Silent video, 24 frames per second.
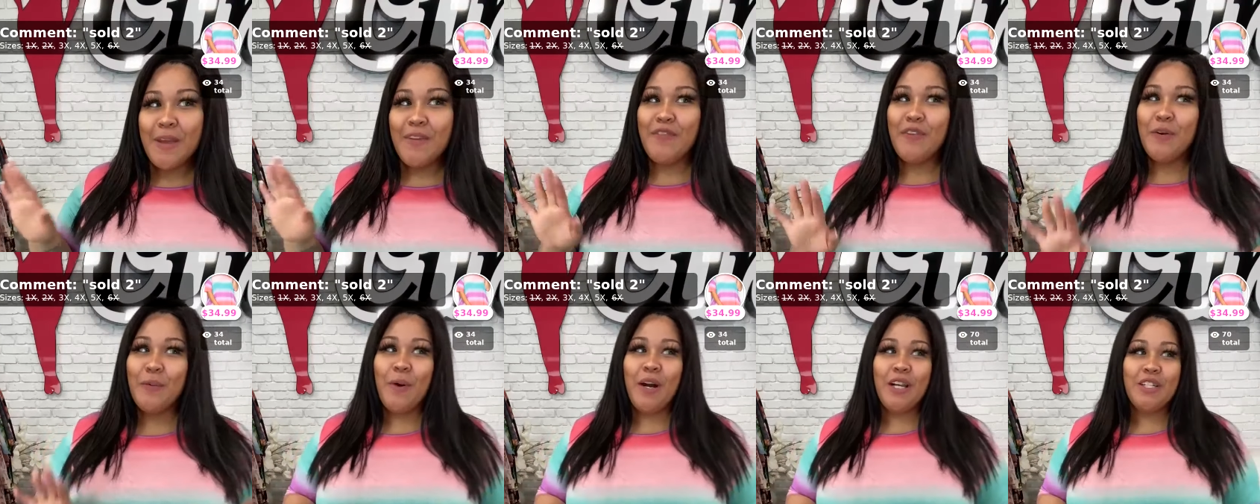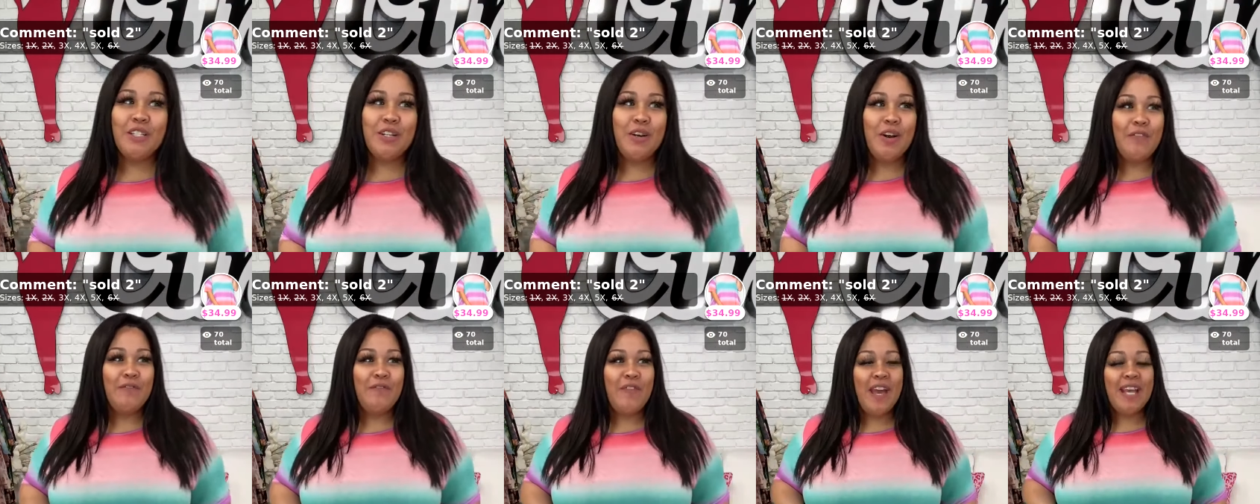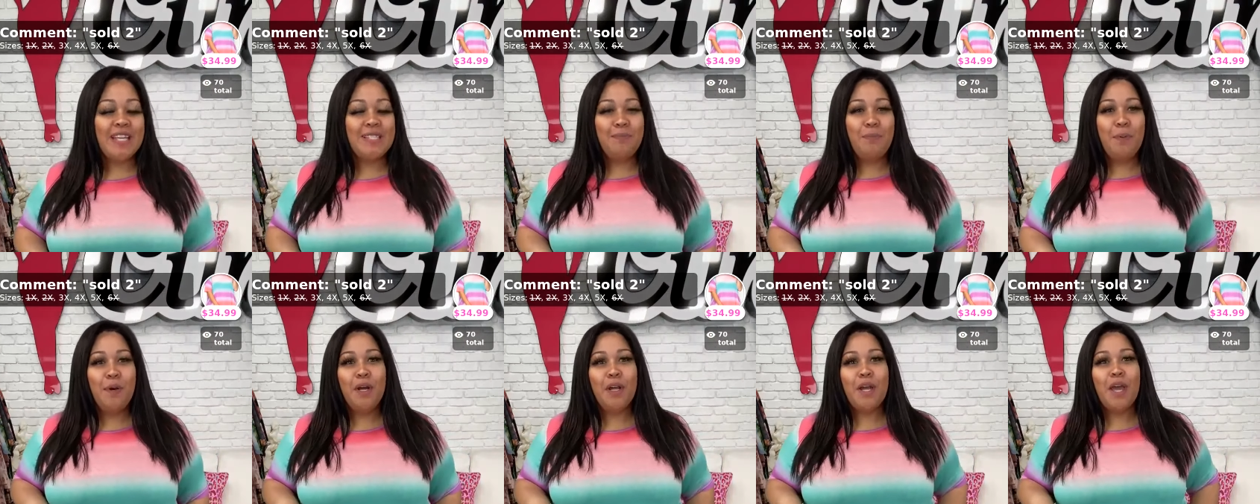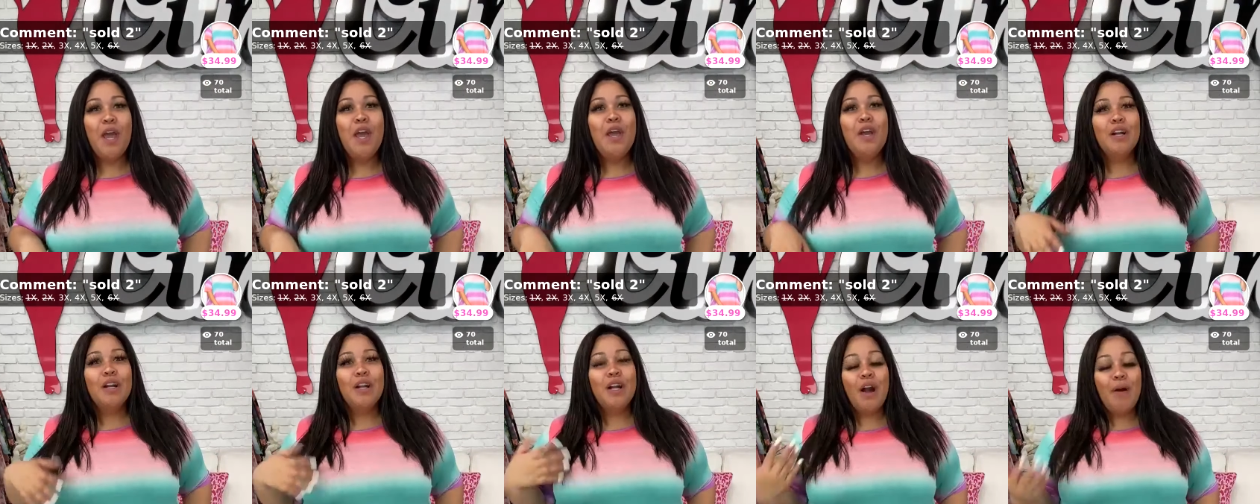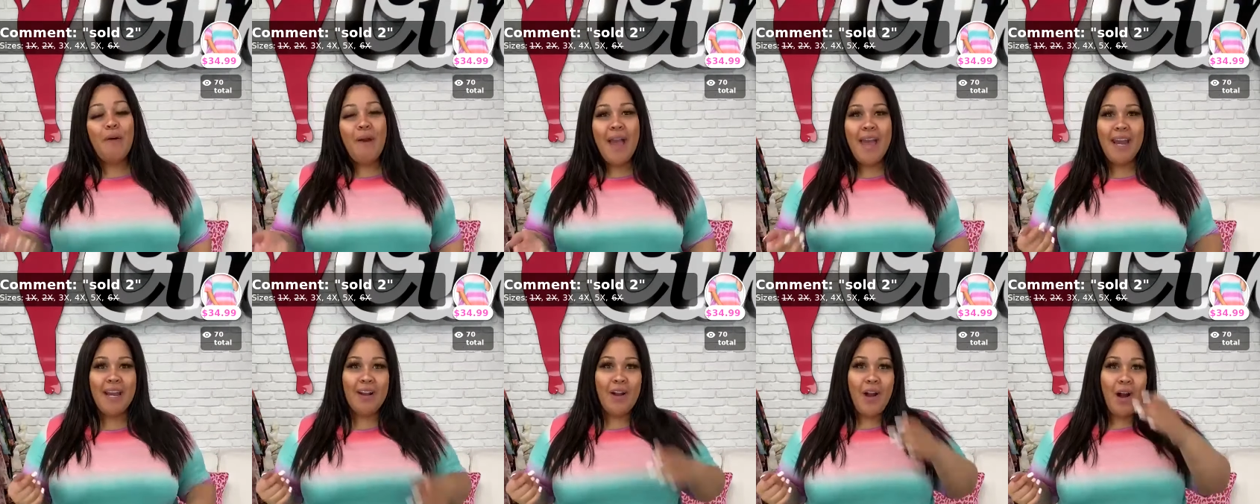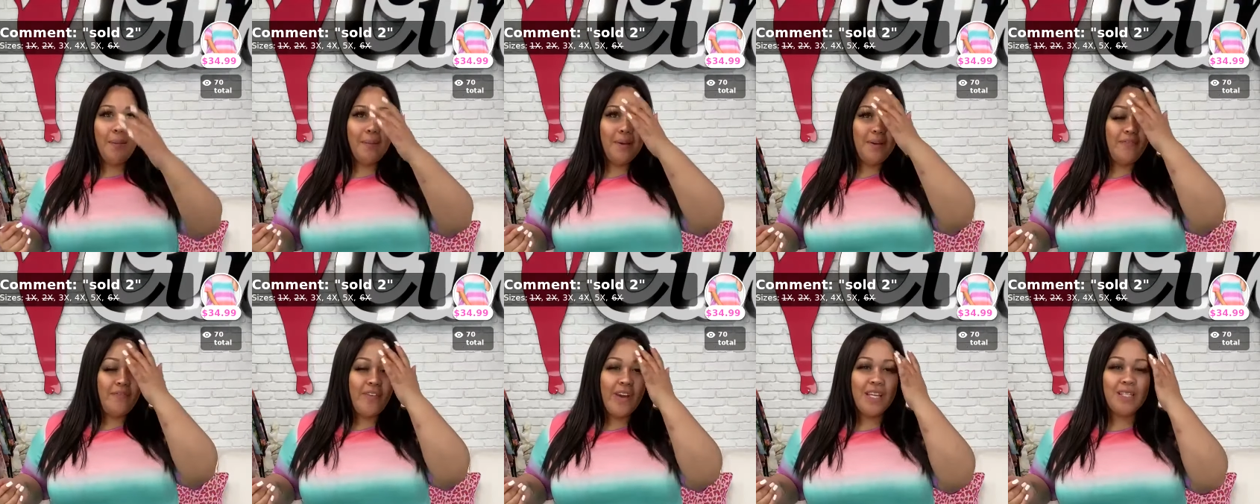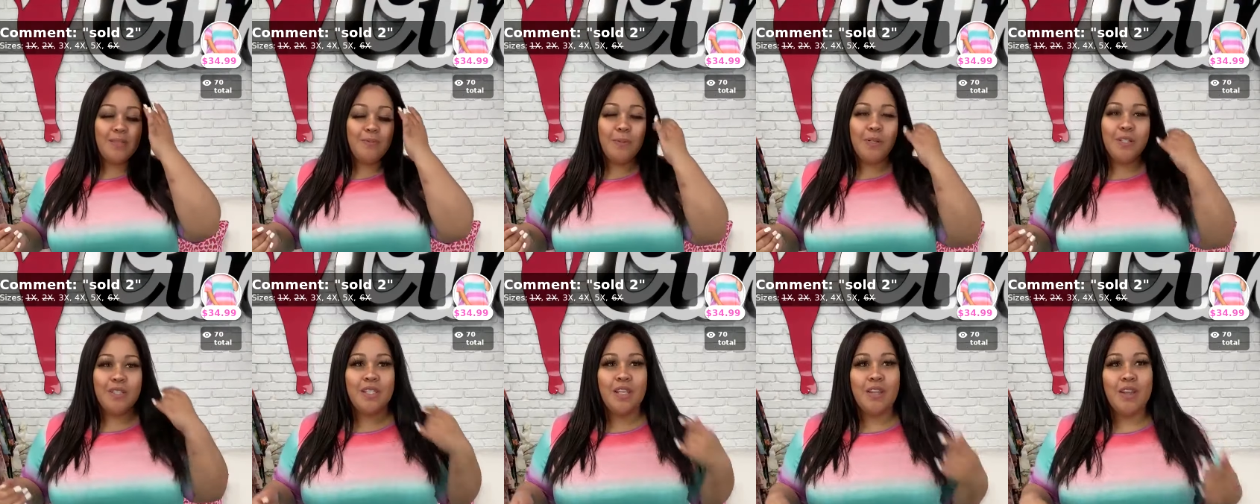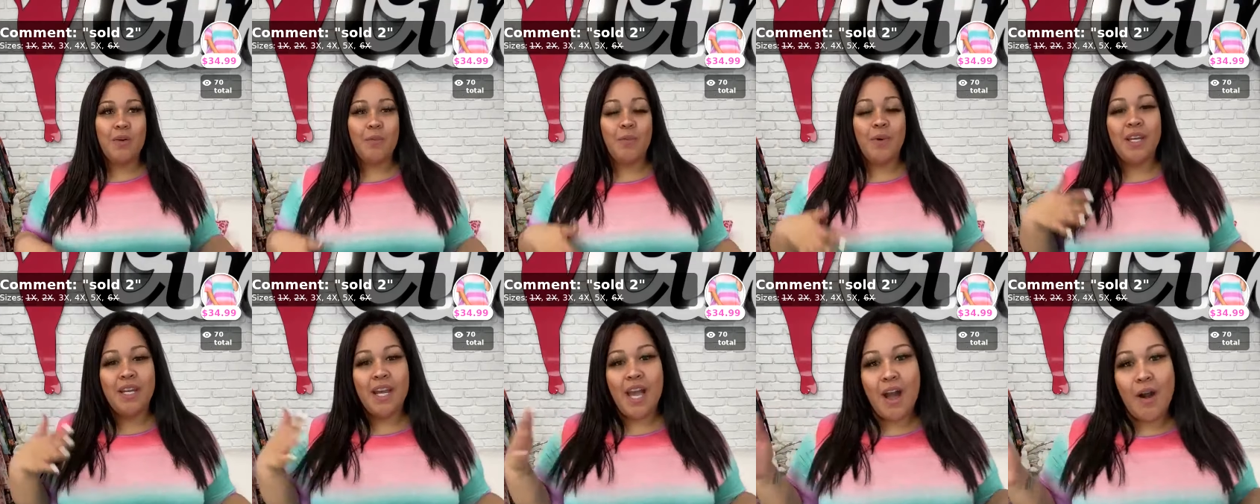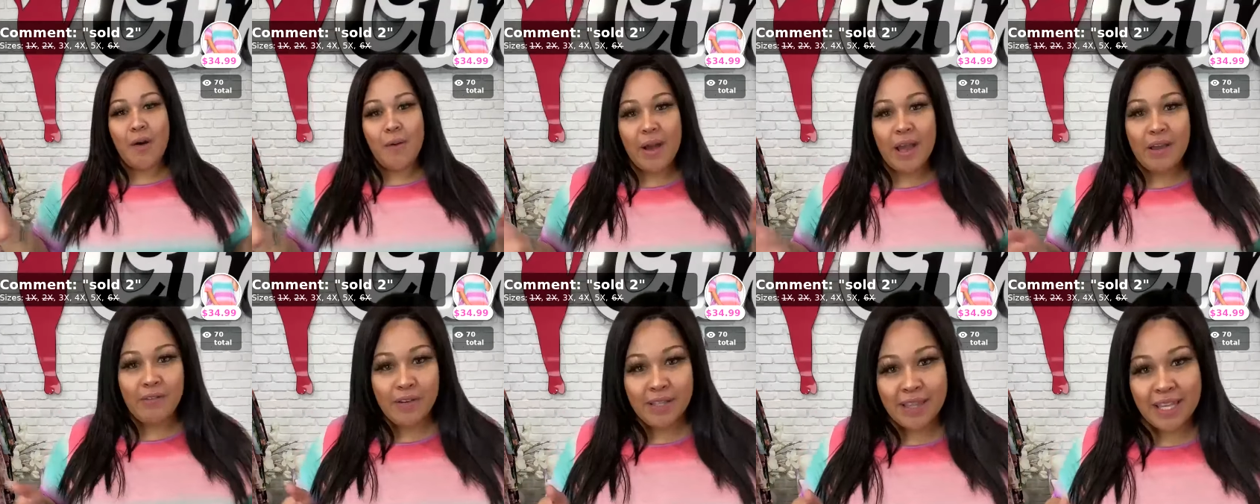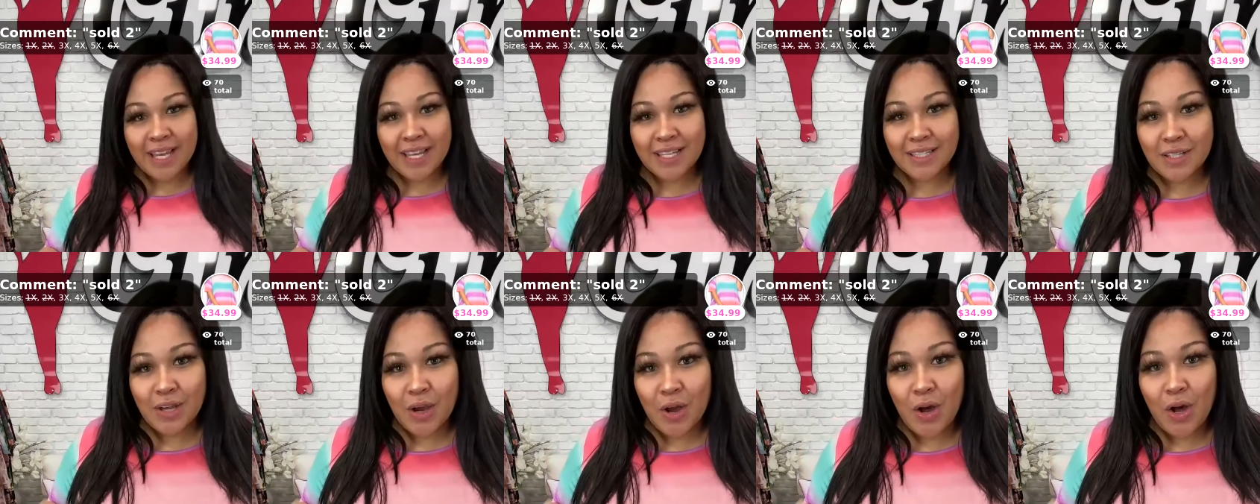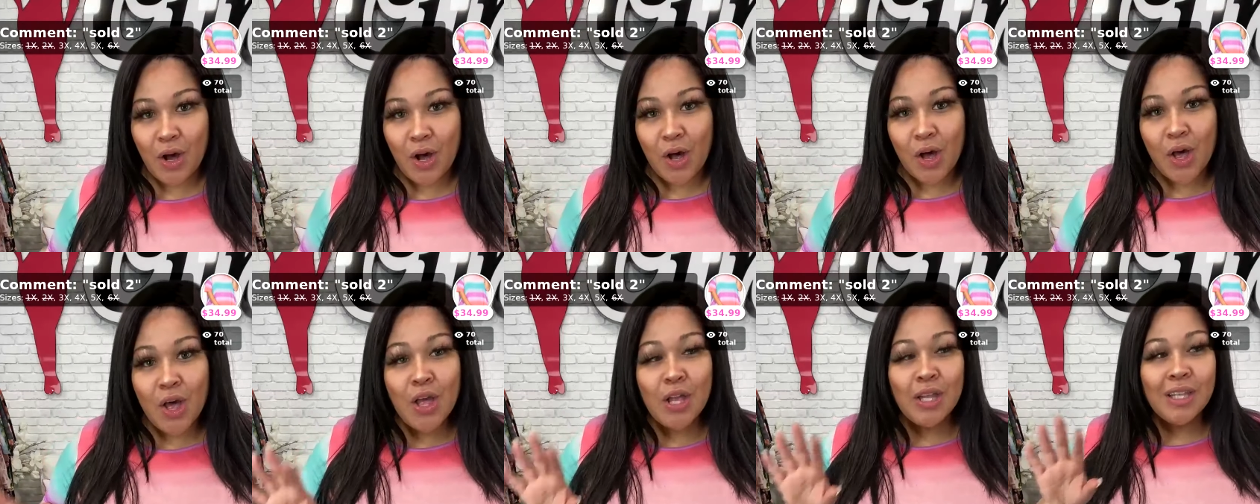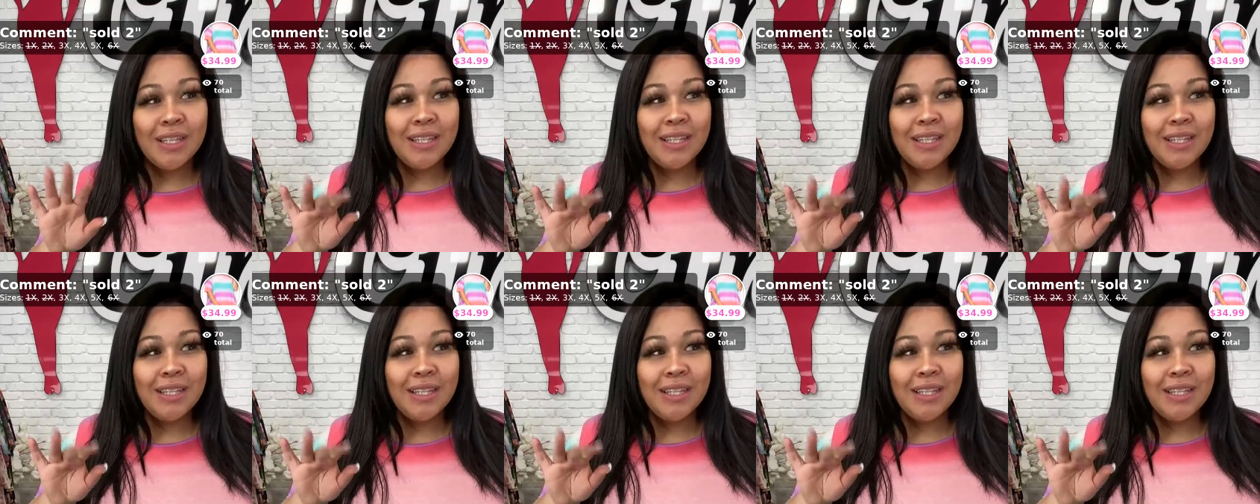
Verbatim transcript: If you're watching on Facebook, go ahead and comment Facebook so that we know everything is all